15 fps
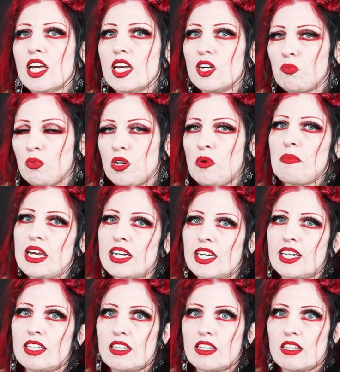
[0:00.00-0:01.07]
It will make
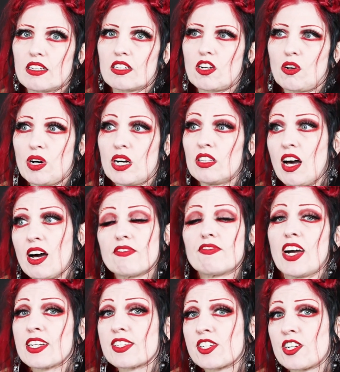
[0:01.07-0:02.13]
it go a lot
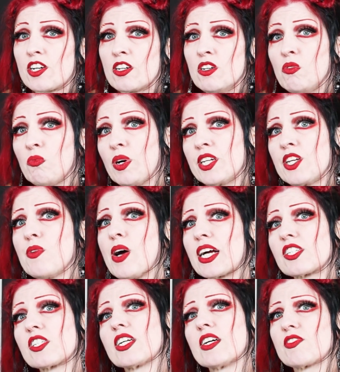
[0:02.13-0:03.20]
faster when you
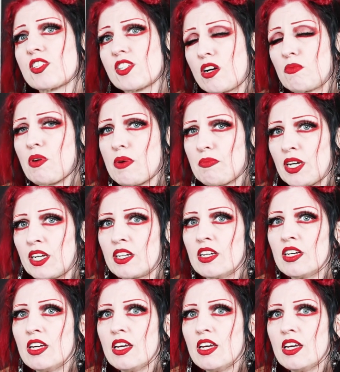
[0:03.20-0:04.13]
actually have to start prepping.